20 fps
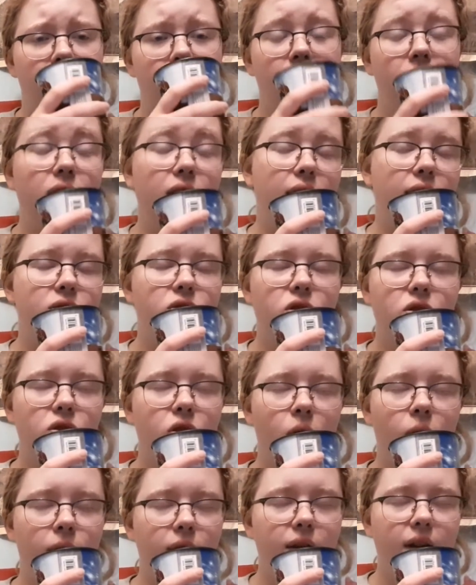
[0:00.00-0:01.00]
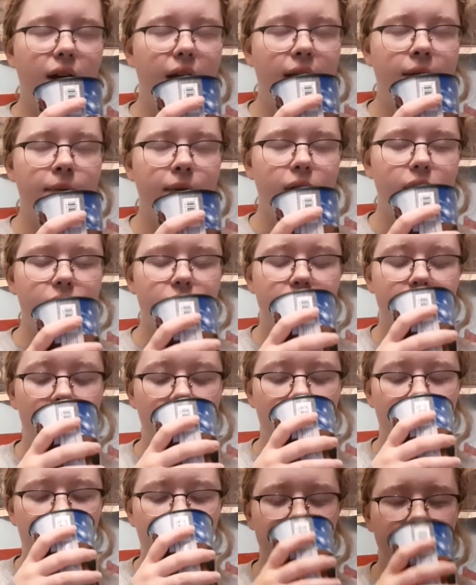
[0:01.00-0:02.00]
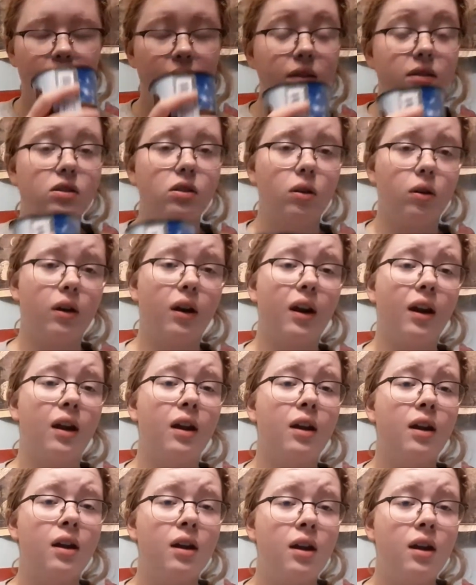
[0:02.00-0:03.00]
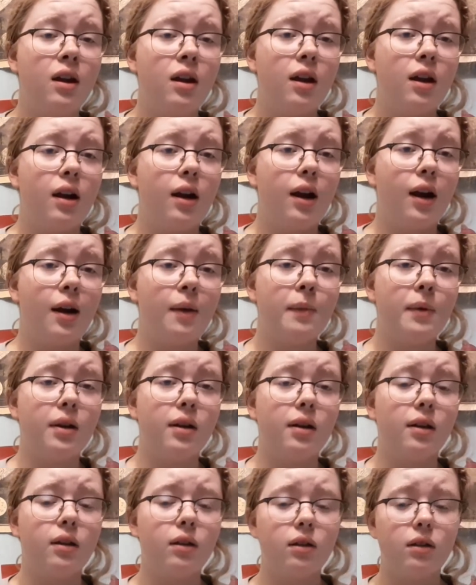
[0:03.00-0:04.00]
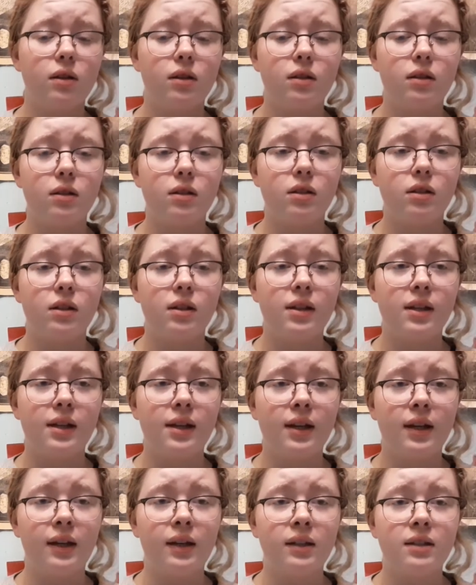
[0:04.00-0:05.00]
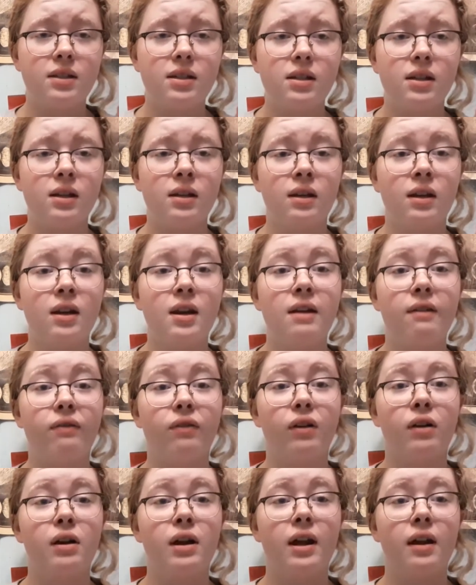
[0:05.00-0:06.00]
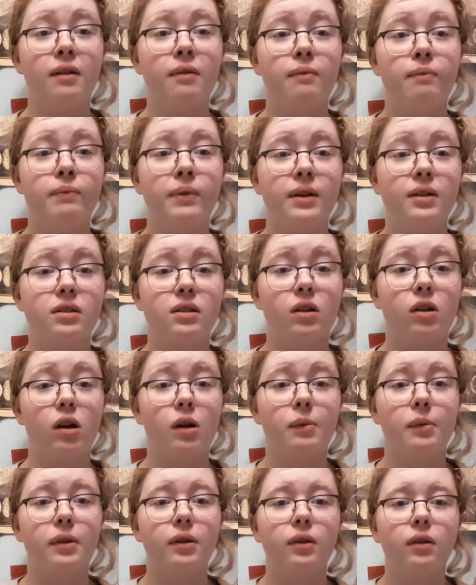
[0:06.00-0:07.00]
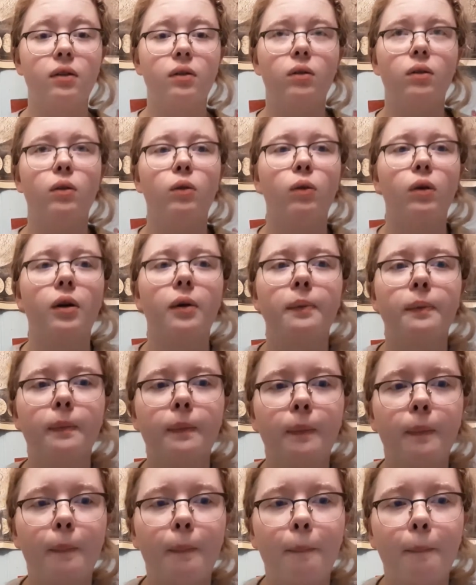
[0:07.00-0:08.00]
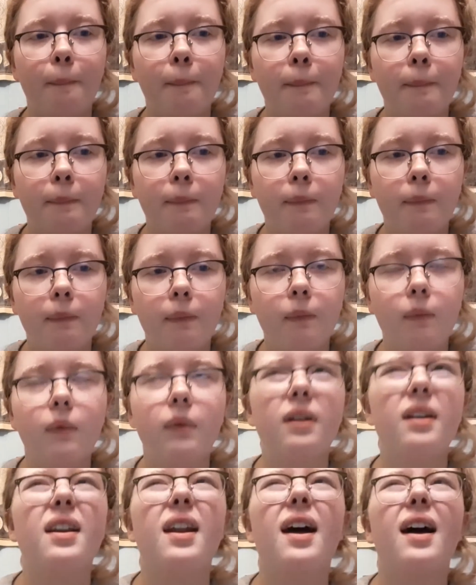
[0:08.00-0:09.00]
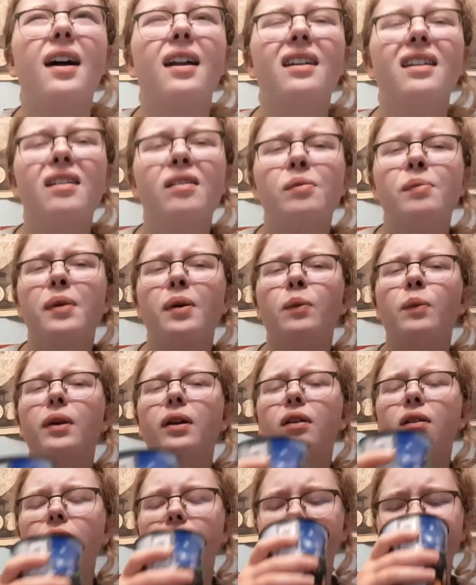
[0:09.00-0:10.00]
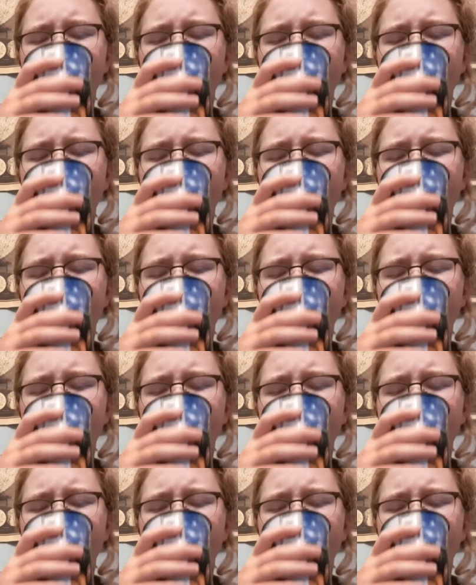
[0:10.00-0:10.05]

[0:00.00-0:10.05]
I'm not, just go with it. 8 minutes count. Sorry, I'm a insignificant piece of carbon. What up? Nah, never mind. We good.